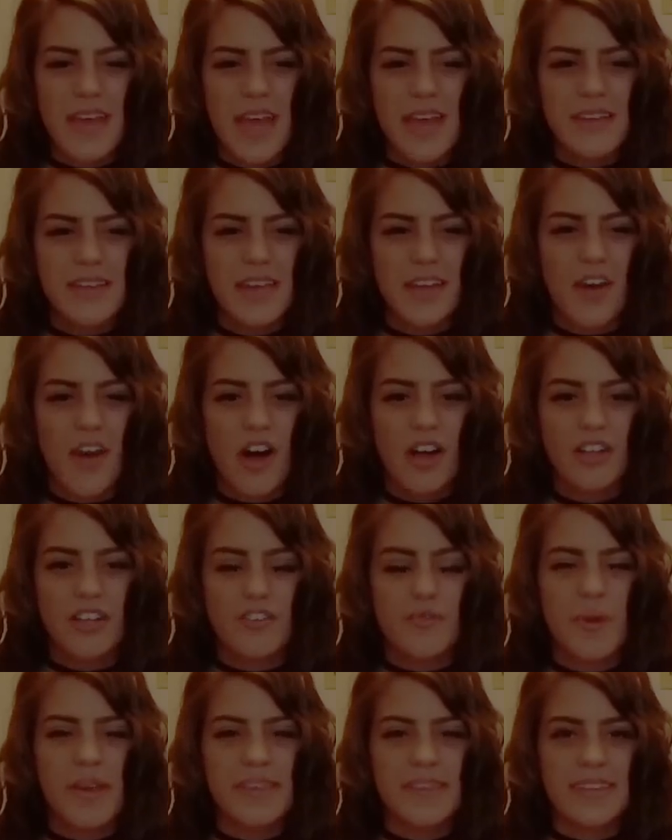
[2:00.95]
ending
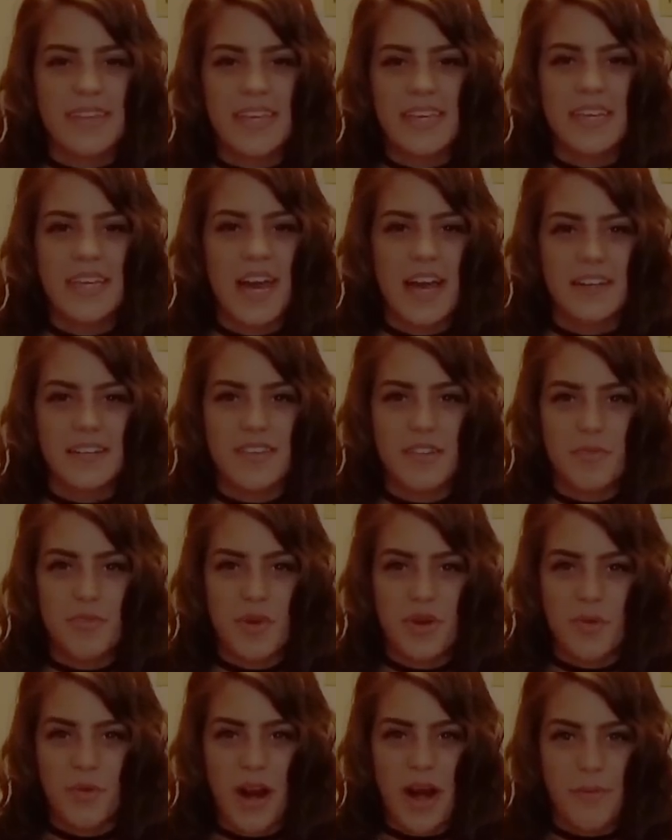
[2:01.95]
college, my skin got to the
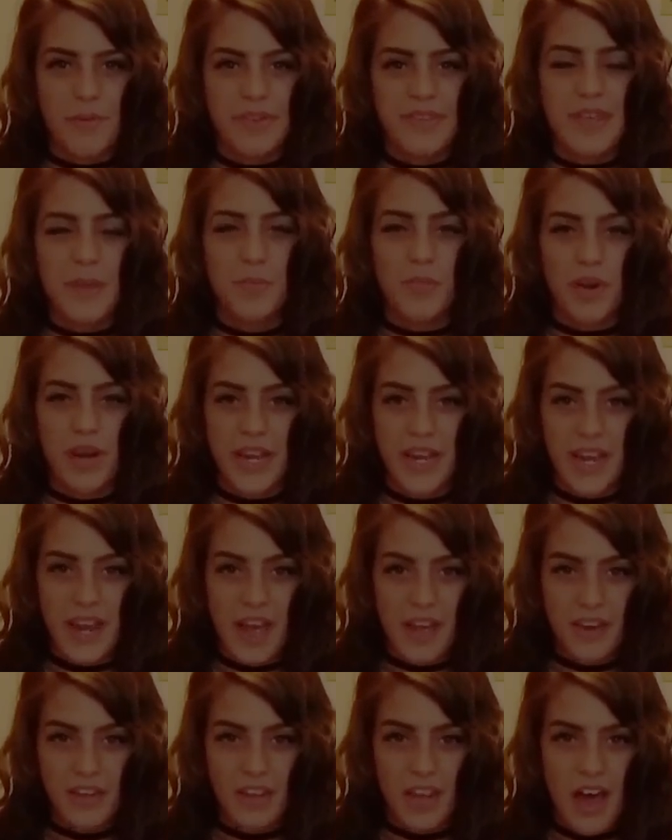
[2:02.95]
point where I was breaking
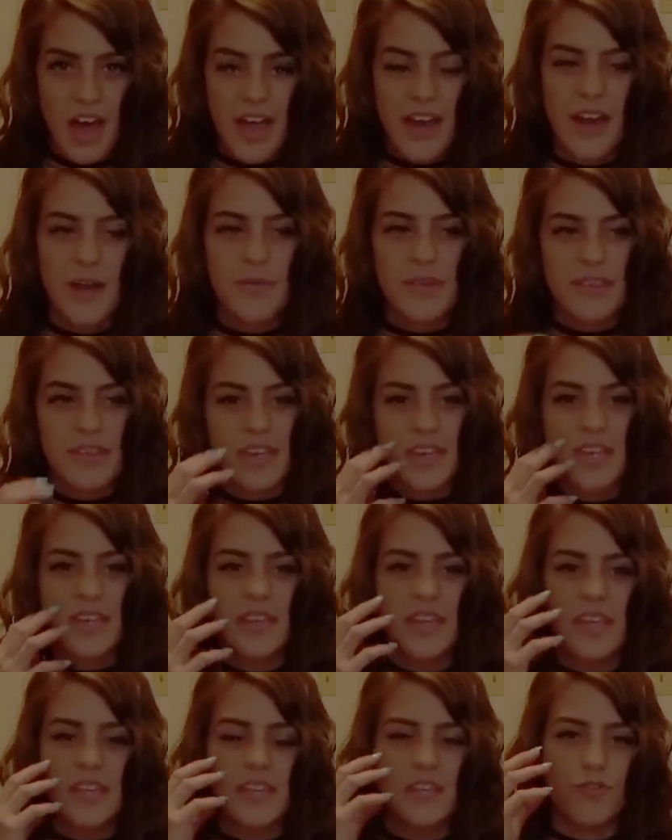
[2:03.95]
out a lot, and I was
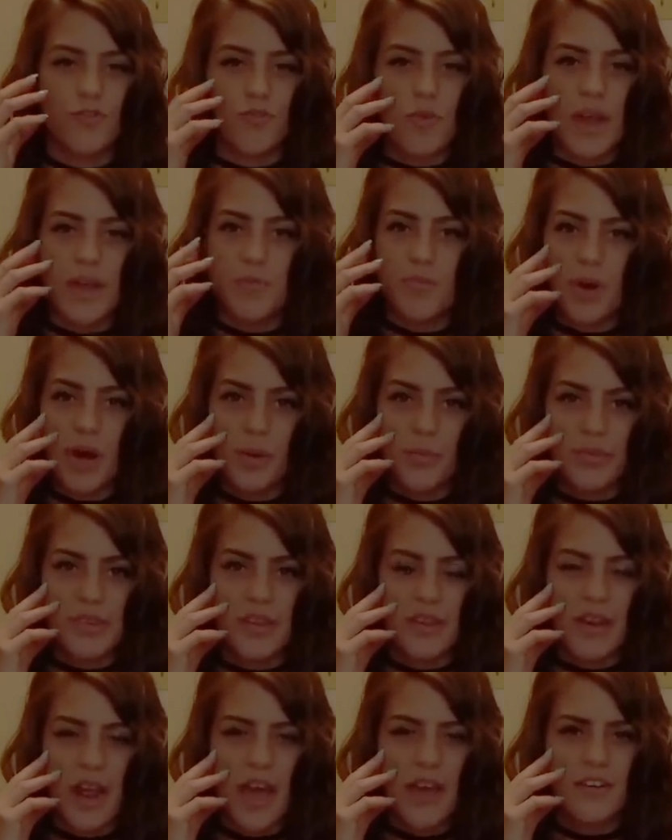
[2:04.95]
getting these red bumps
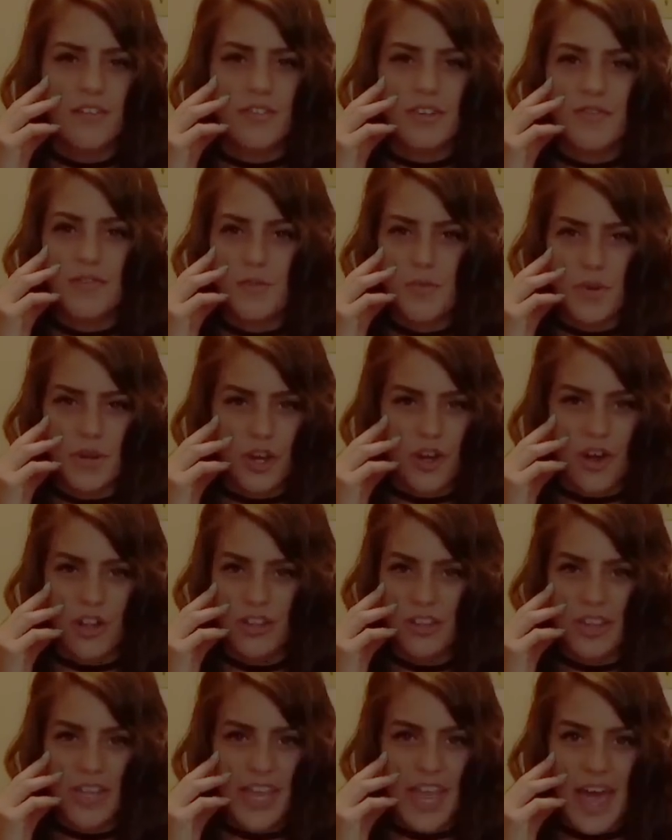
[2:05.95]
that I don't even want to
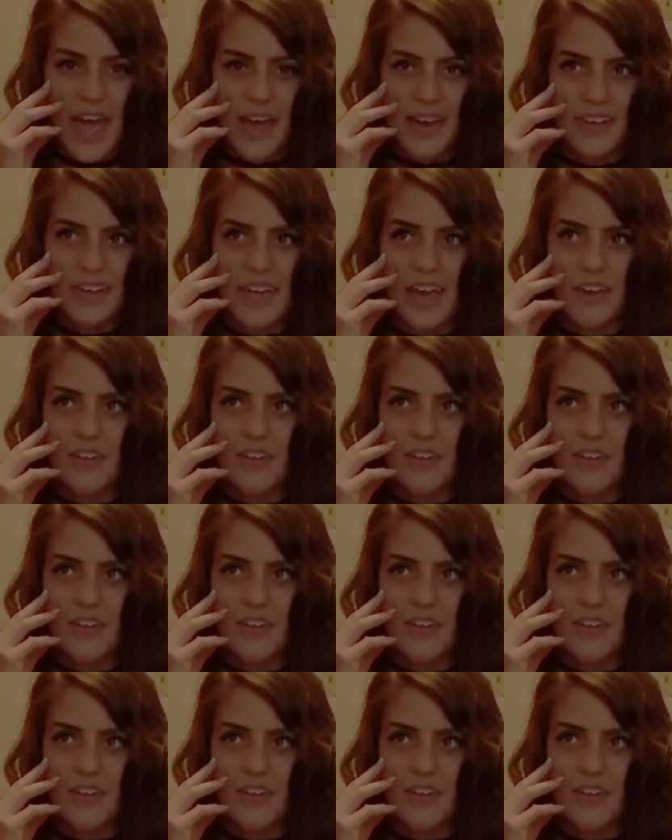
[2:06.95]
call it acne.